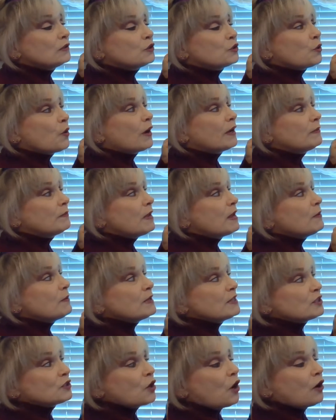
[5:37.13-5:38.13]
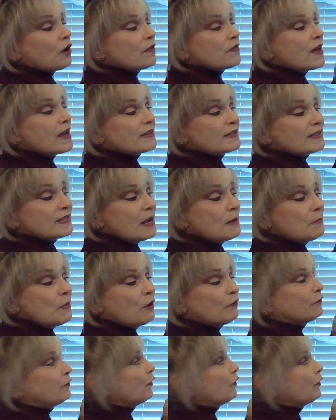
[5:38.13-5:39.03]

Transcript: Join me, we start on that same note